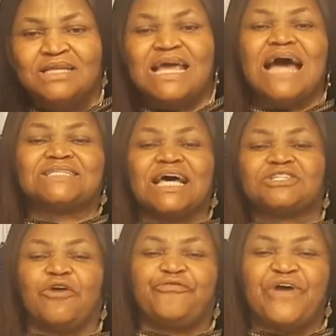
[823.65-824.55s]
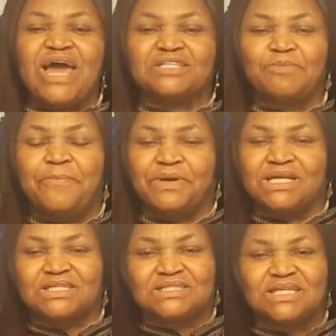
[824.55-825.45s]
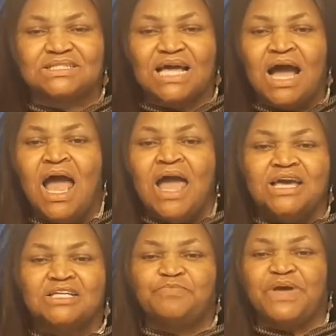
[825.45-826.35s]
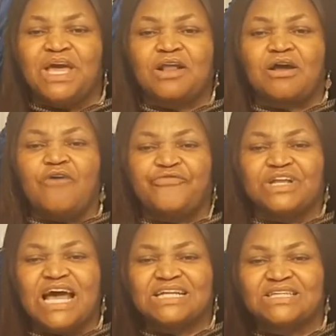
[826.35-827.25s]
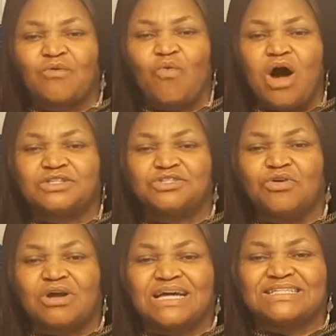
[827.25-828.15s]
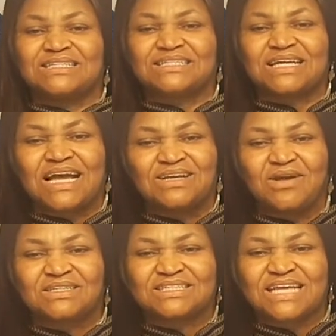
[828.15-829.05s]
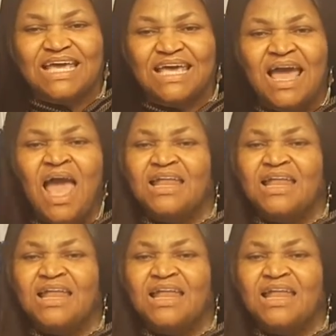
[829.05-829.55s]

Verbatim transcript: The essence faith, my brothers and sisters, is being confident in what you can see, cannot see.